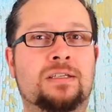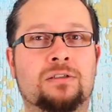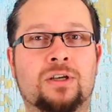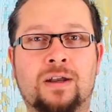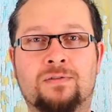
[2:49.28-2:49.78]

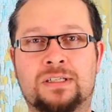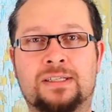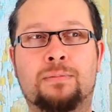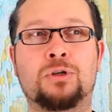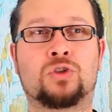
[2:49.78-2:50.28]
season to kind of
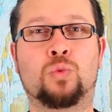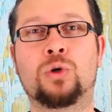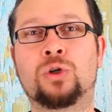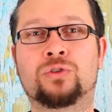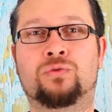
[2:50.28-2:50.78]
establish the
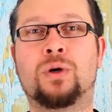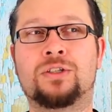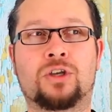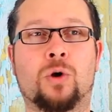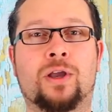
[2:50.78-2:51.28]
world of
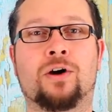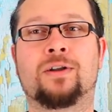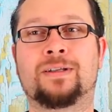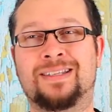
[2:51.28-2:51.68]
what's going on.